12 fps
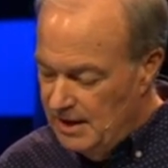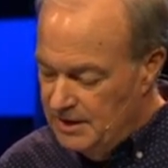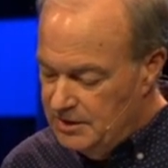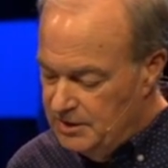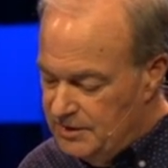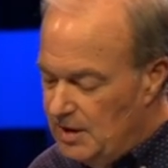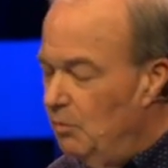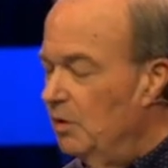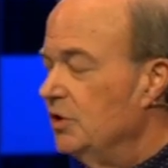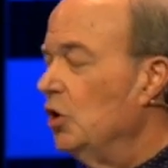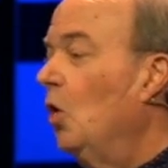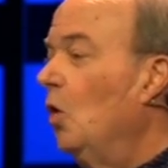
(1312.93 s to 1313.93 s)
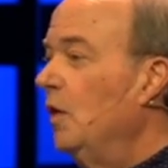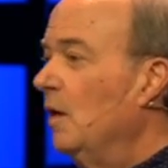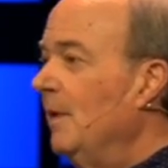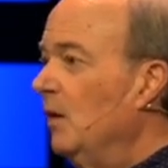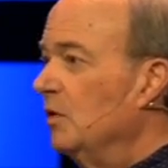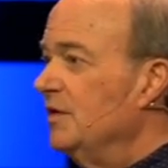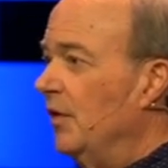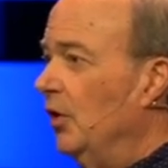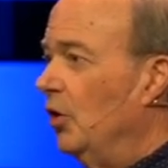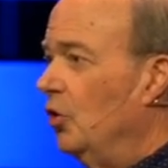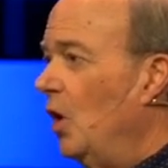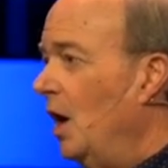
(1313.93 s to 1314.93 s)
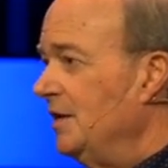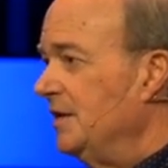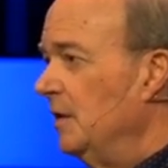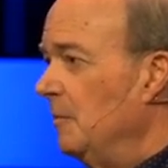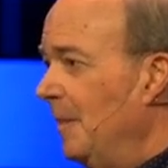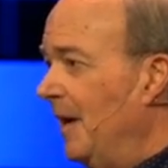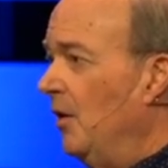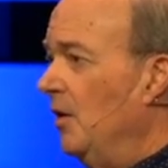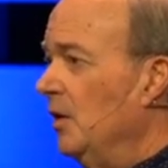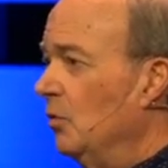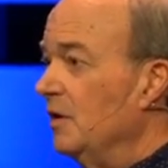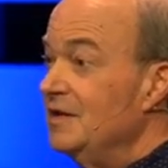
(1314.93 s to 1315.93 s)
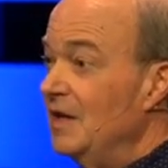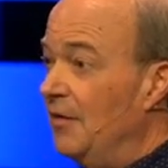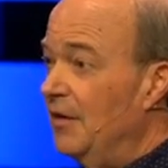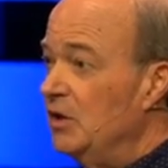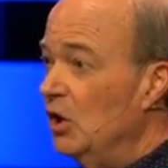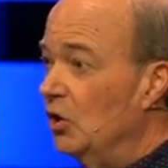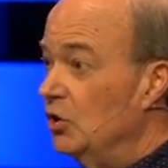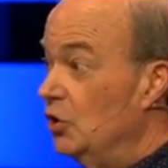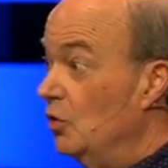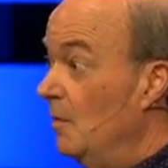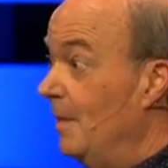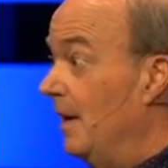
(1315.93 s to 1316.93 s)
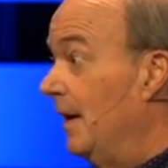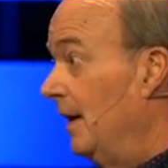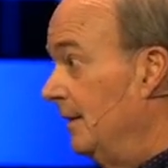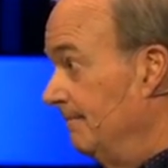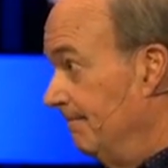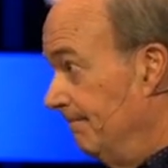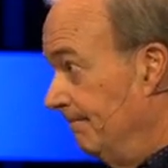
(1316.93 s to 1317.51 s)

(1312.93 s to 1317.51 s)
is because someone told them it was their cross to bear and there was nothing you could do about it.